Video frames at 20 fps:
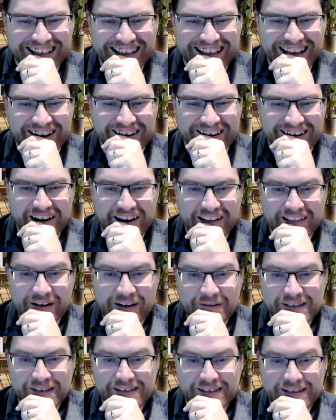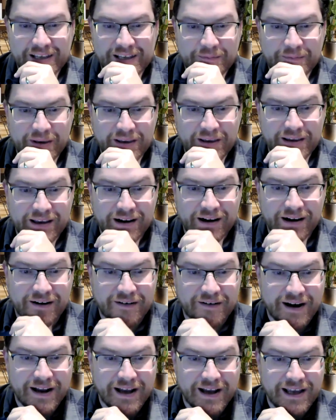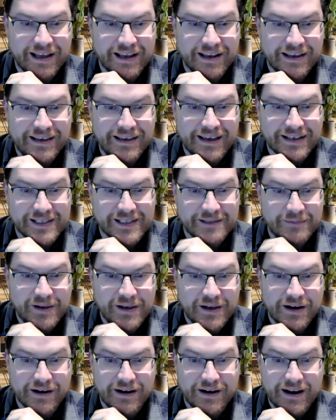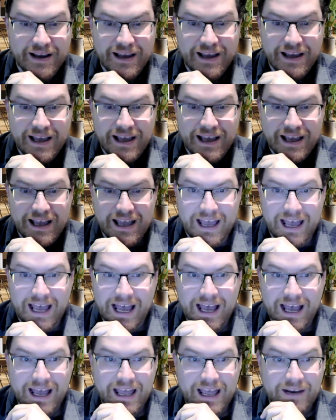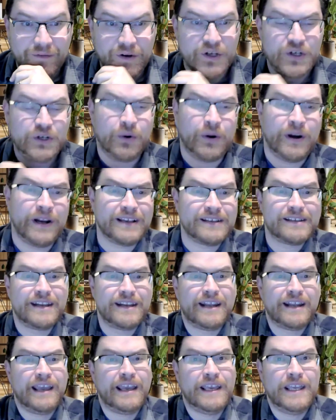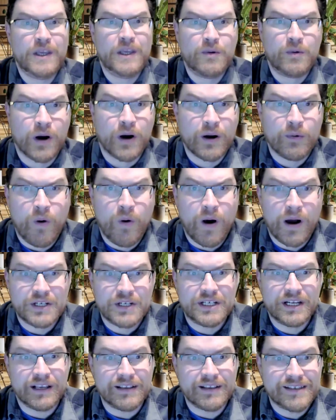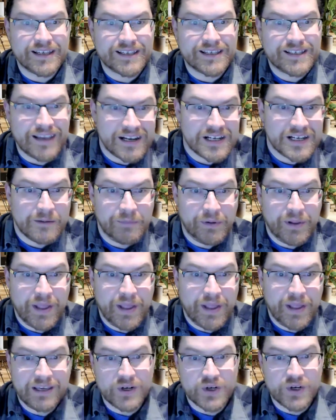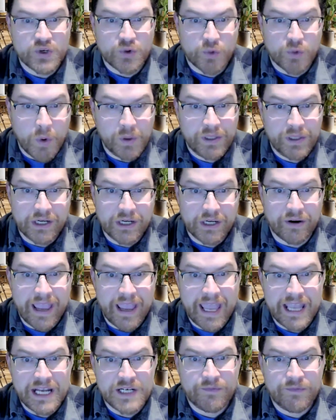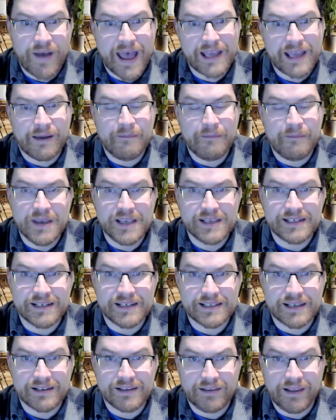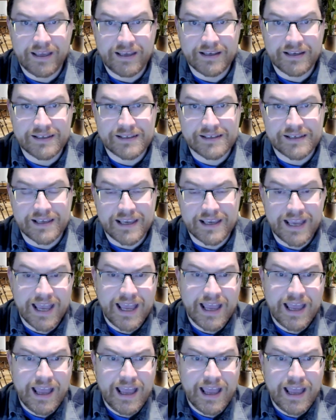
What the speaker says: All right, that was a sneak peek at our guest speaker. And if you're joining us today, you are watching Succession Planning Controlling Your HVAC Business Legacy,